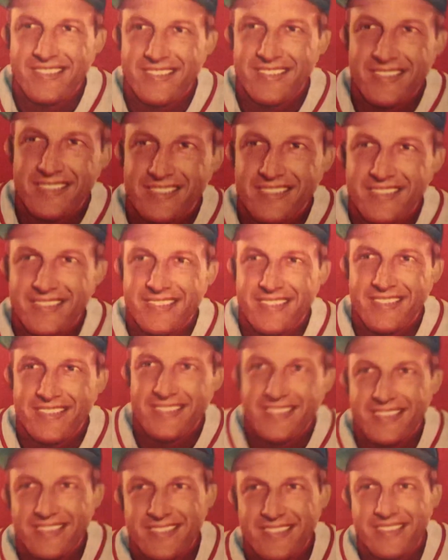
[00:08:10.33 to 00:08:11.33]
I don't know what to
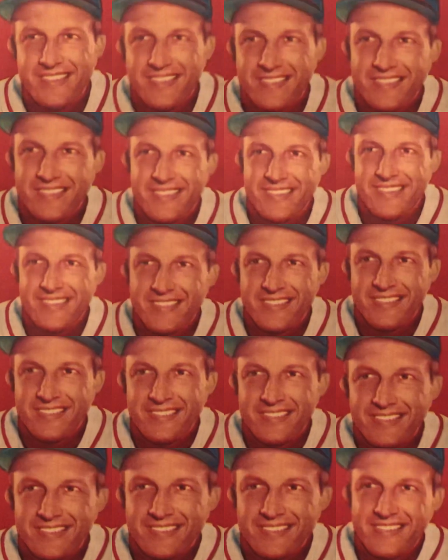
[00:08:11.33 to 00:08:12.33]
say.
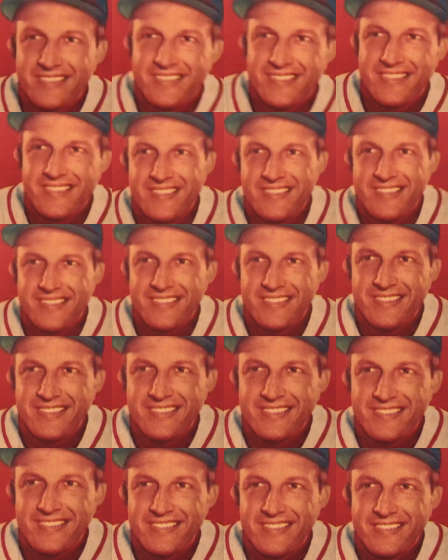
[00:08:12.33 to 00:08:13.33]
Like, the Bowman
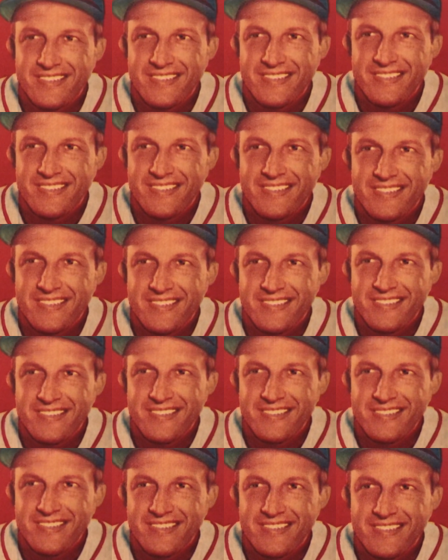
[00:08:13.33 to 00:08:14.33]
card's awesome,
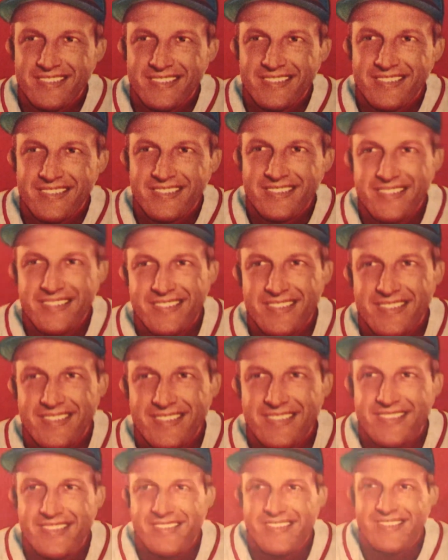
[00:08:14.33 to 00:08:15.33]

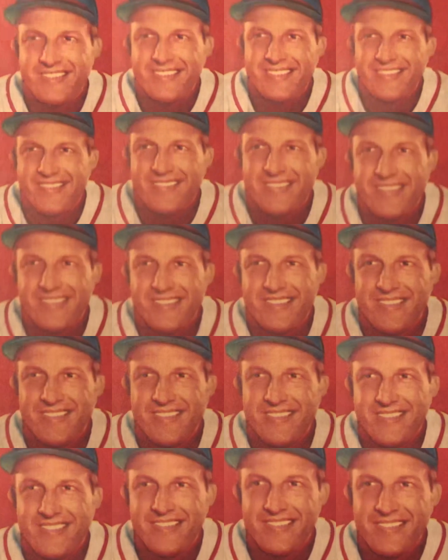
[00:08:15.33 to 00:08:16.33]
but this is
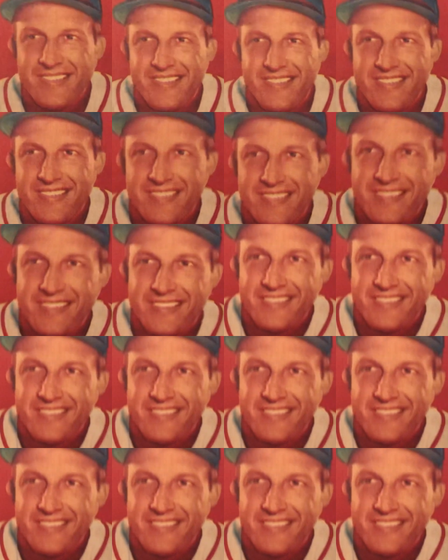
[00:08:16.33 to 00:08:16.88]
more